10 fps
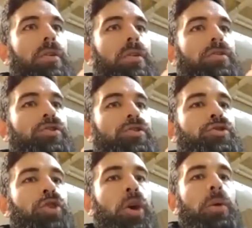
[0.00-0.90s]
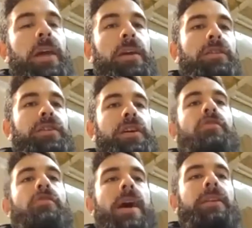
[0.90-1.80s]
stop like
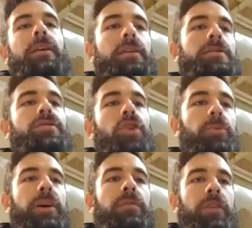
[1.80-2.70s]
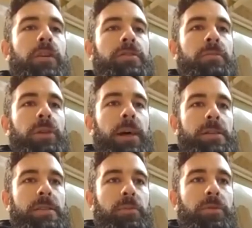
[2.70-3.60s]
theoretically stopping virgin
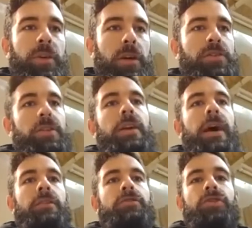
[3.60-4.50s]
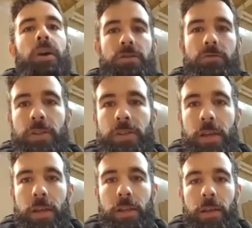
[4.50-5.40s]
plastic production and just
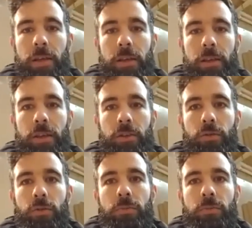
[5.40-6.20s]
recycling. You know, yeah.